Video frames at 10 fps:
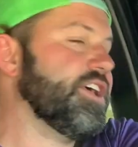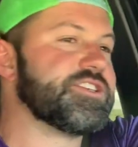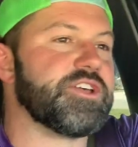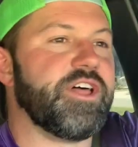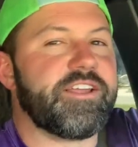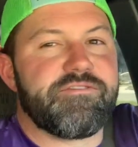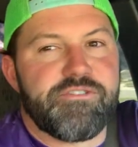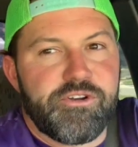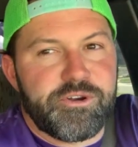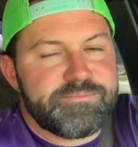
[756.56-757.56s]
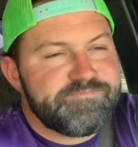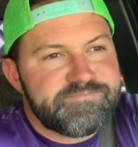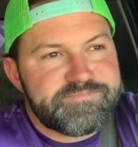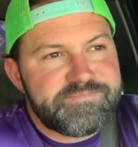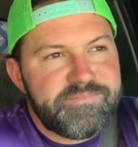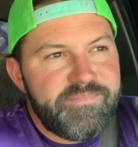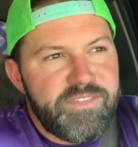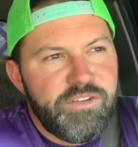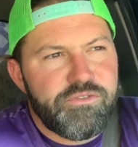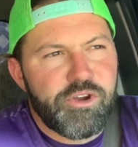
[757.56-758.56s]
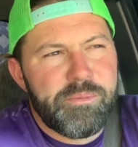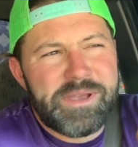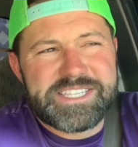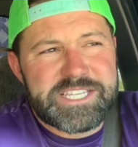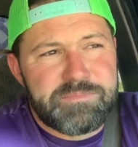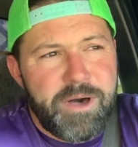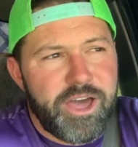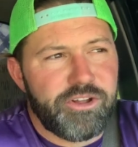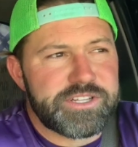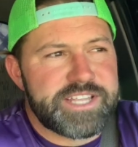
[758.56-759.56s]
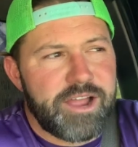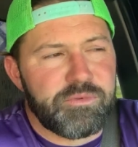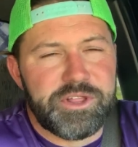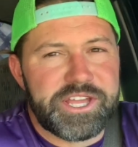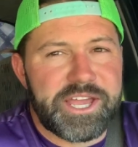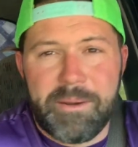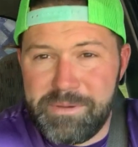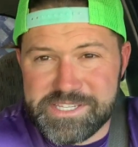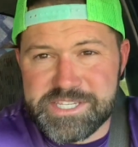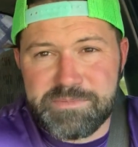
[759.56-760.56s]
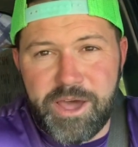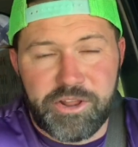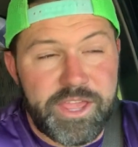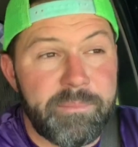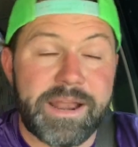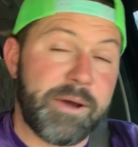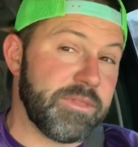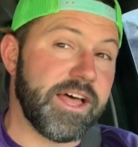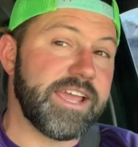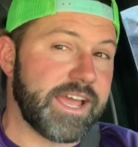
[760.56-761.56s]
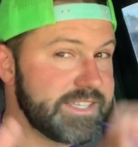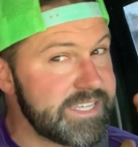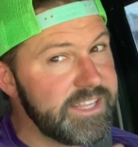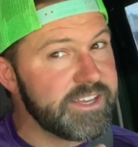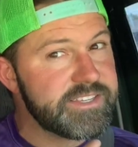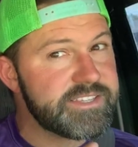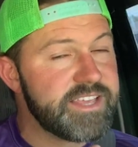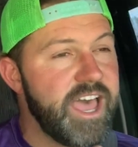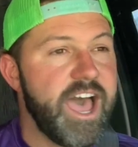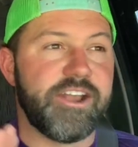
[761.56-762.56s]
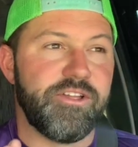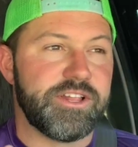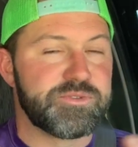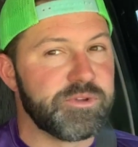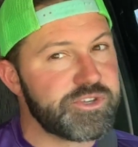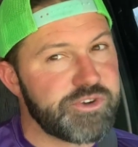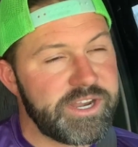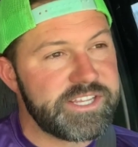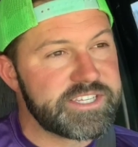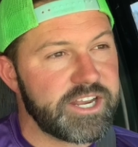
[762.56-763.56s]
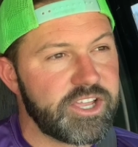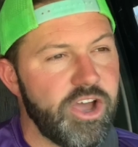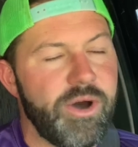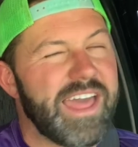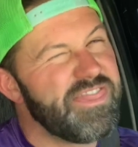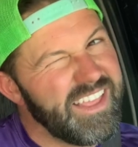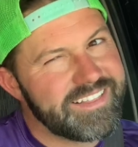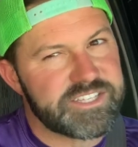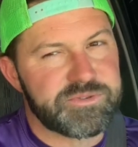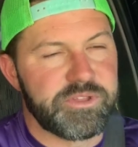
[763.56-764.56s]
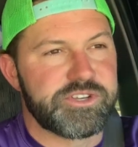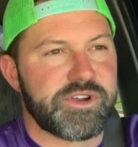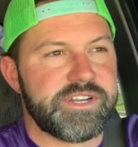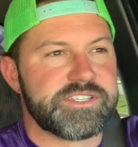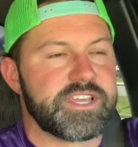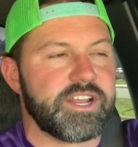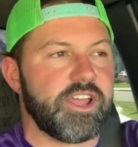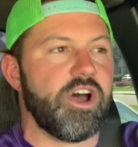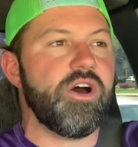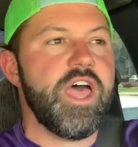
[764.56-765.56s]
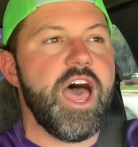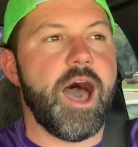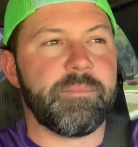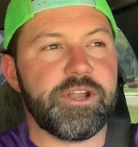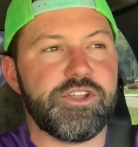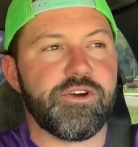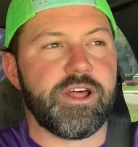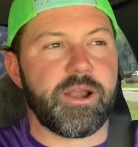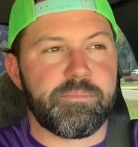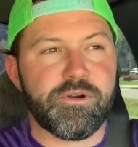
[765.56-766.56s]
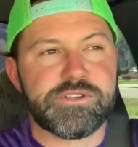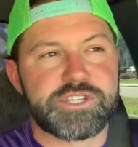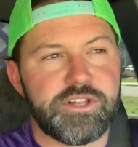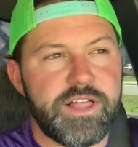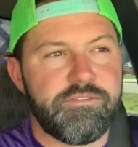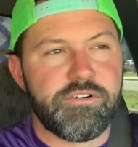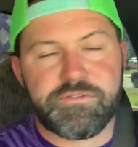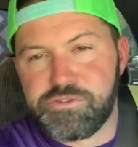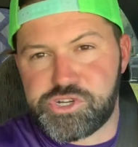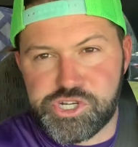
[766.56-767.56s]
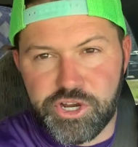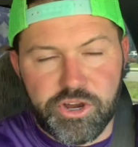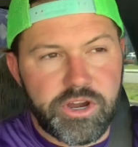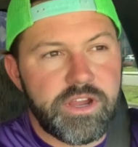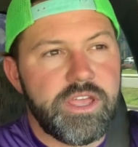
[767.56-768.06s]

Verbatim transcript: so like for for a business model, it's not really a business model yet, but I would like, I see this, I know that's where the trend is gonna go, I think that's where the trend is gonna go. I'm gonna do it on a personal level for sure,